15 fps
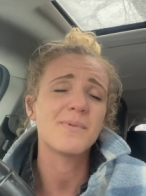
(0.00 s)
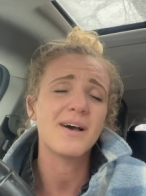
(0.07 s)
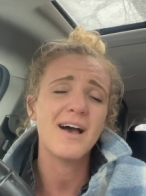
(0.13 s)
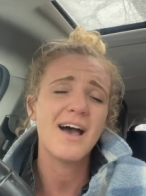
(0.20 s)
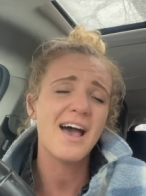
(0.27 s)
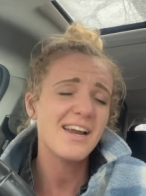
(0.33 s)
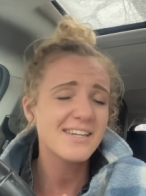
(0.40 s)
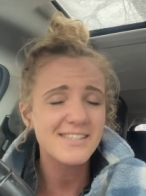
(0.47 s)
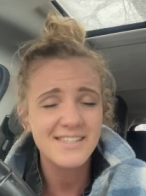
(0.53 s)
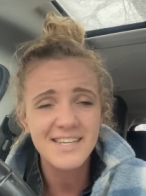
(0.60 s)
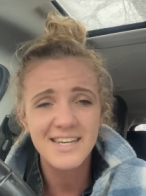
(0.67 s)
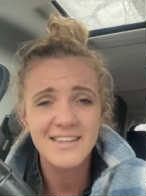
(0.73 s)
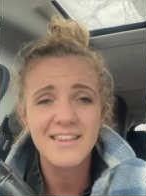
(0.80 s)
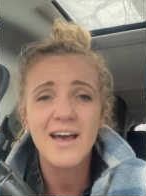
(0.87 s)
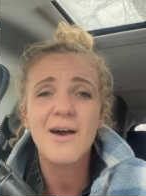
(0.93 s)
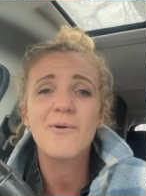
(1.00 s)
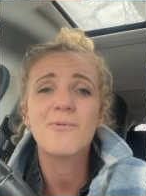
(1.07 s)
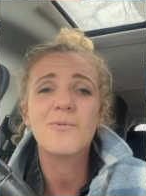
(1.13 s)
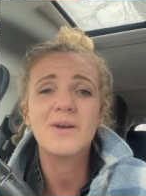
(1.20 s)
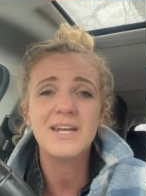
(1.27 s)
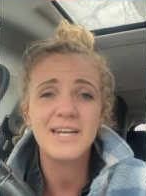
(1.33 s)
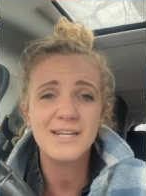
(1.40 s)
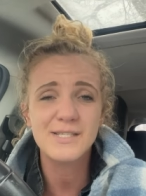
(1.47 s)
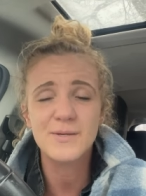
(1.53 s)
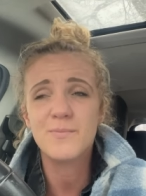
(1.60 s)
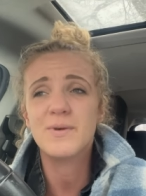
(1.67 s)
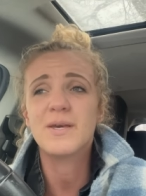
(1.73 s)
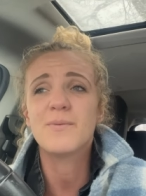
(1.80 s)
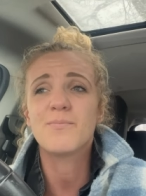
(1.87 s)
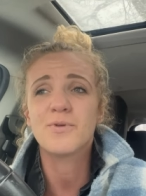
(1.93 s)
but I just think that we need to
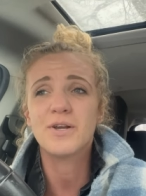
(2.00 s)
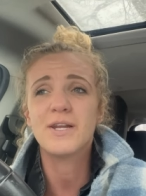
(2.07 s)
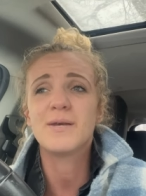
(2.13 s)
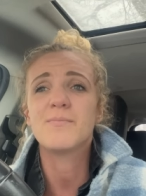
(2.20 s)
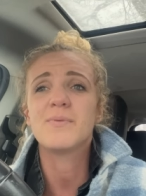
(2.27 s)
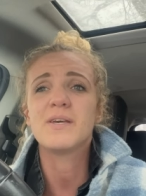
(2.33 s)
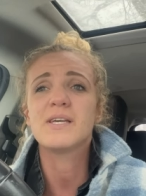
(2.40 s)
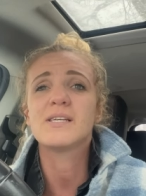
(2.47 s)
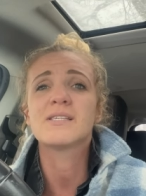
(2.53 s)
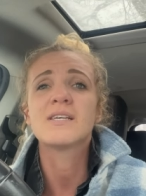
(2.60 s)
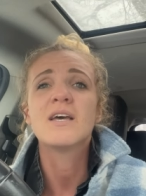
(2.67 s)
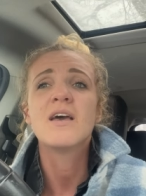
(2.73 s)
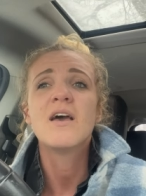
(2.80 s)
be breeding bees